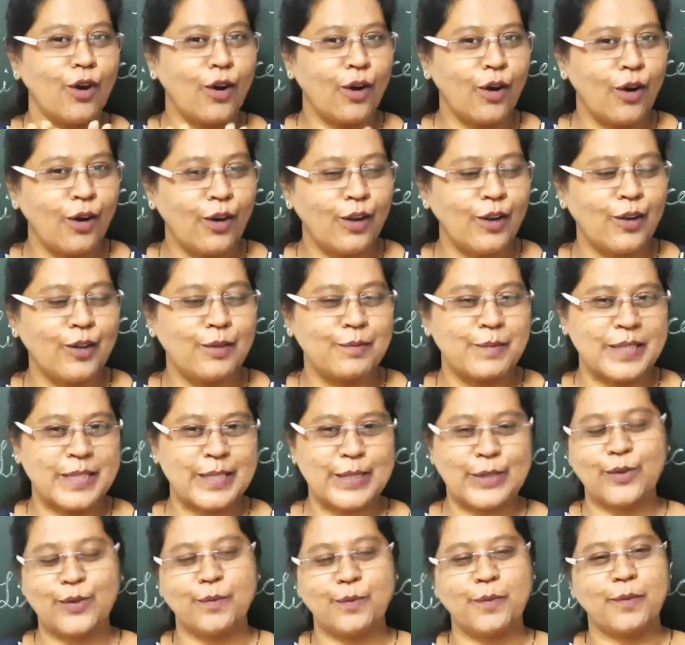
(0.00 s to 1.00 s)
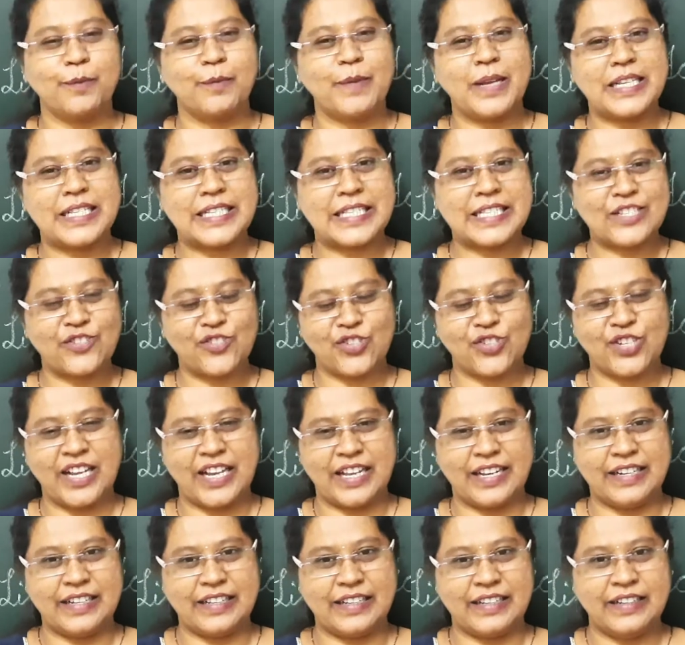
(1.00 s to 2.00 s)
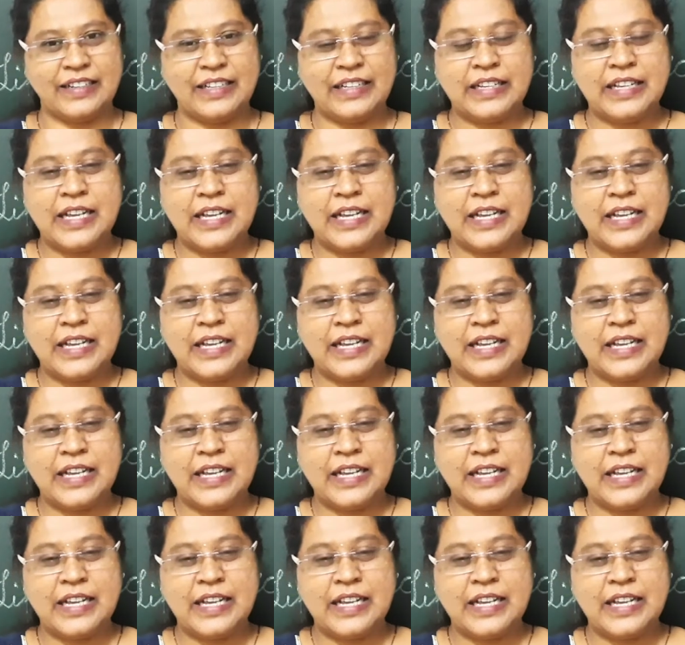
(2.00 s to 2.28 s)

all on Miss Anupama's channel.